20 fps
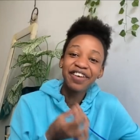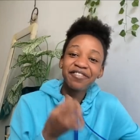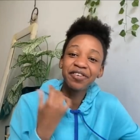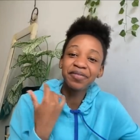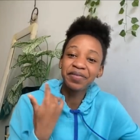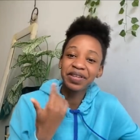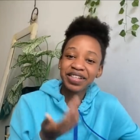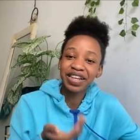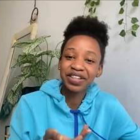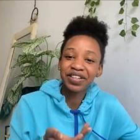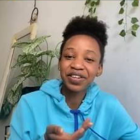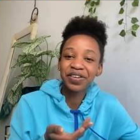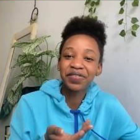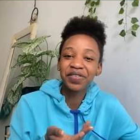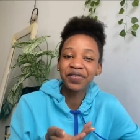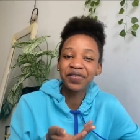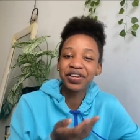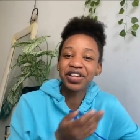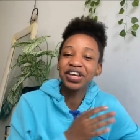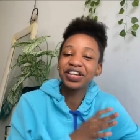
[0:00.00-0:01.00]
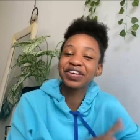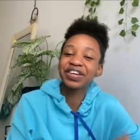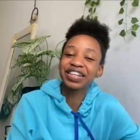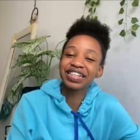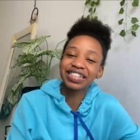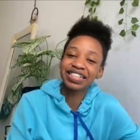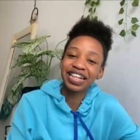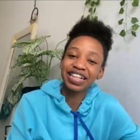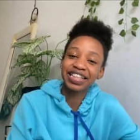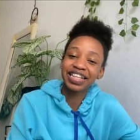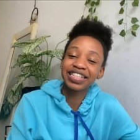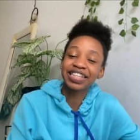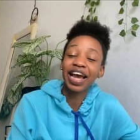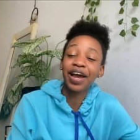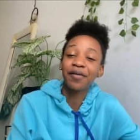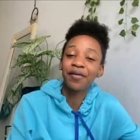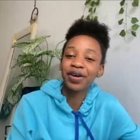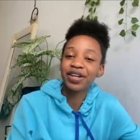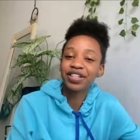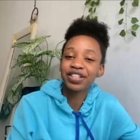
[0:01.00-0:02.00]
From the title of the video, you can tell that
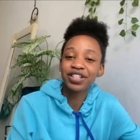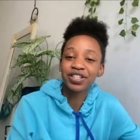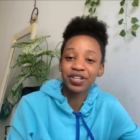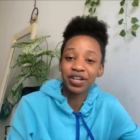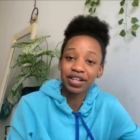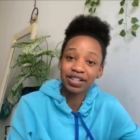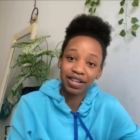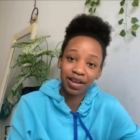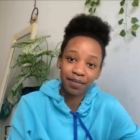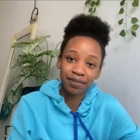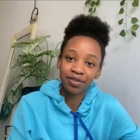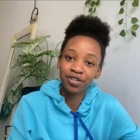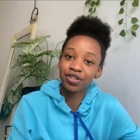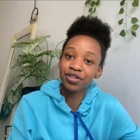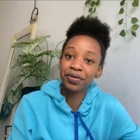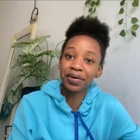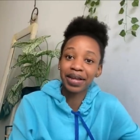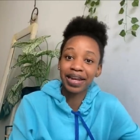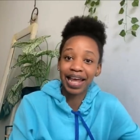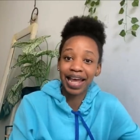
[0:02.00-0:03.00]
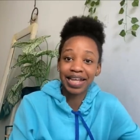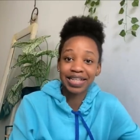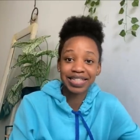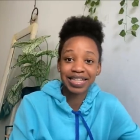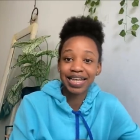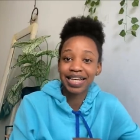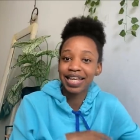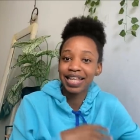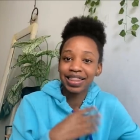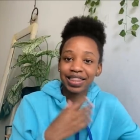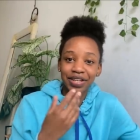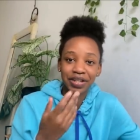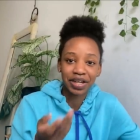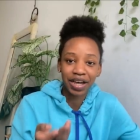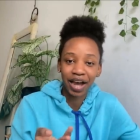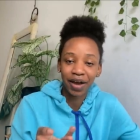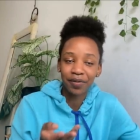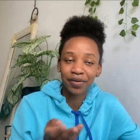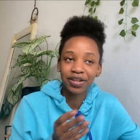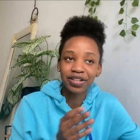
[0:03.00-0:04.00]
I want to attempt to do an essay in
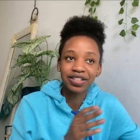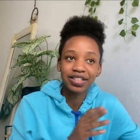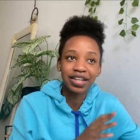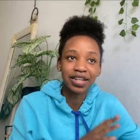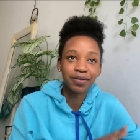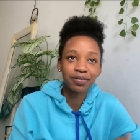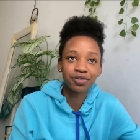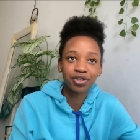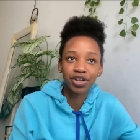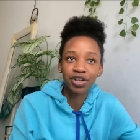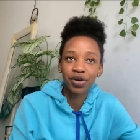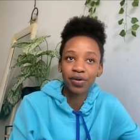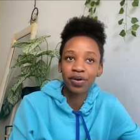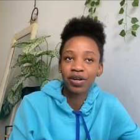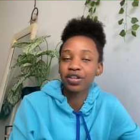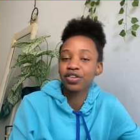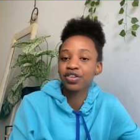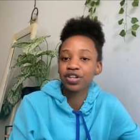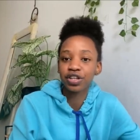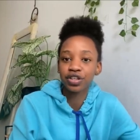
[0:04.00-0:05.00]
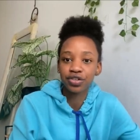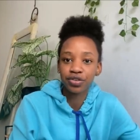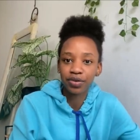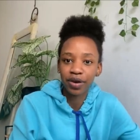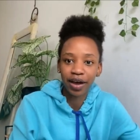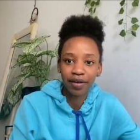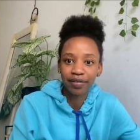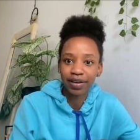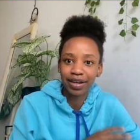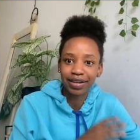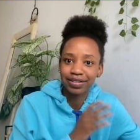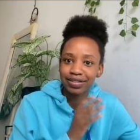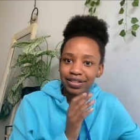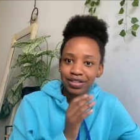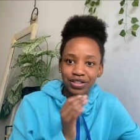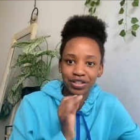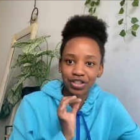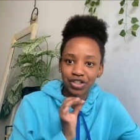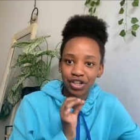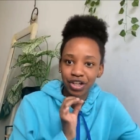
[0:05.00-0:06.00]
three hours. And I'm sure you're wondering, do you have like
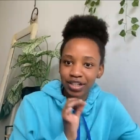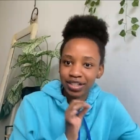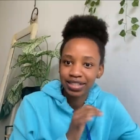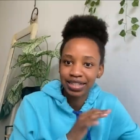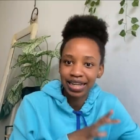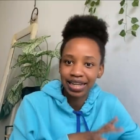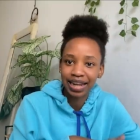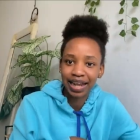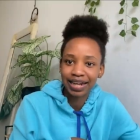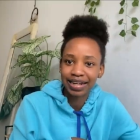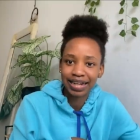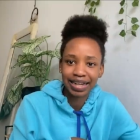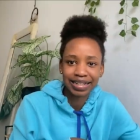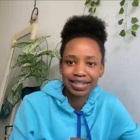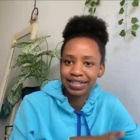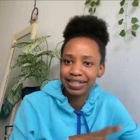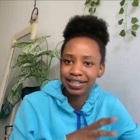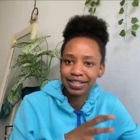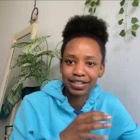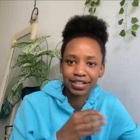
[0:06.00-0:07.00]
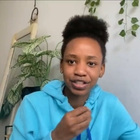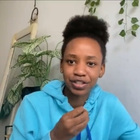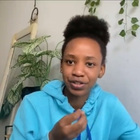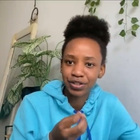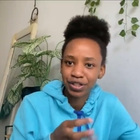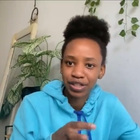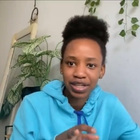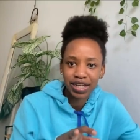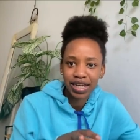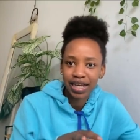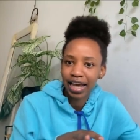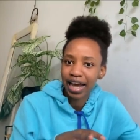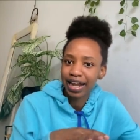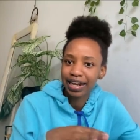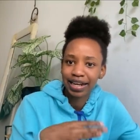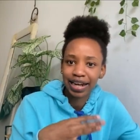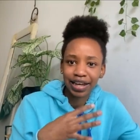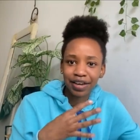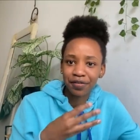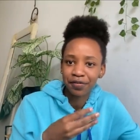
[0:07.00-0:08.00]
such a strict deadline? Like, is it due today
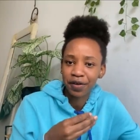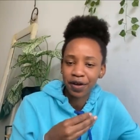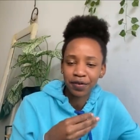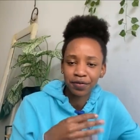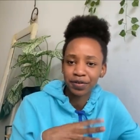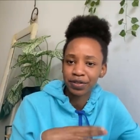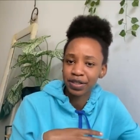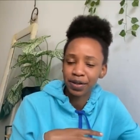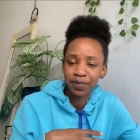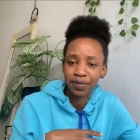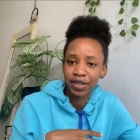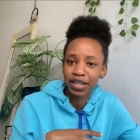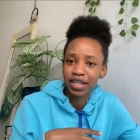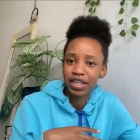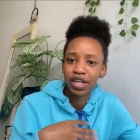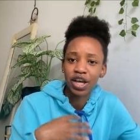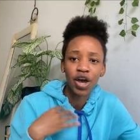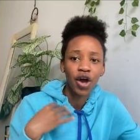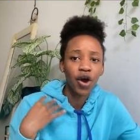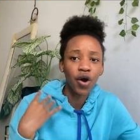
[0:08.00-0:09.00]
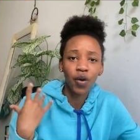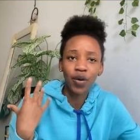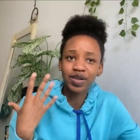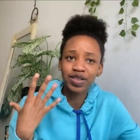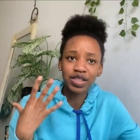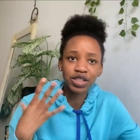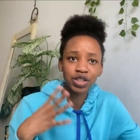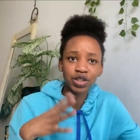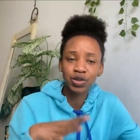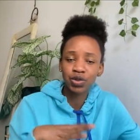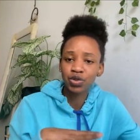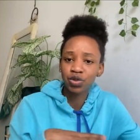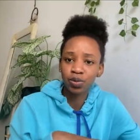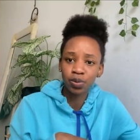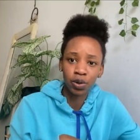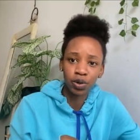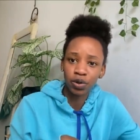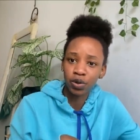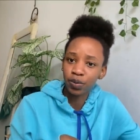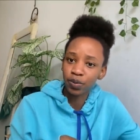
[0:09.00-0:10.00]
at like five or something? Or is it due
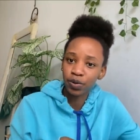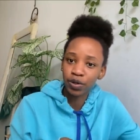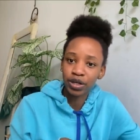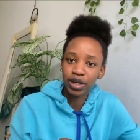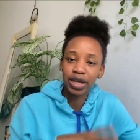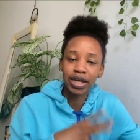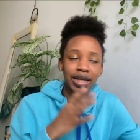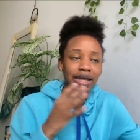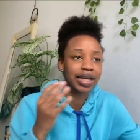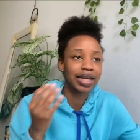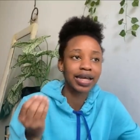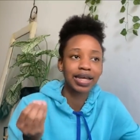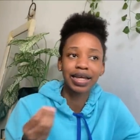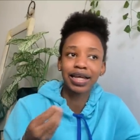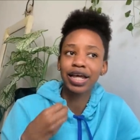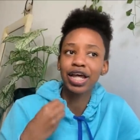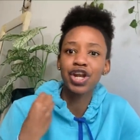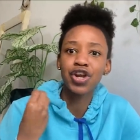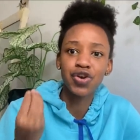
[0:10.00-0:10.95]
tomorrow morning?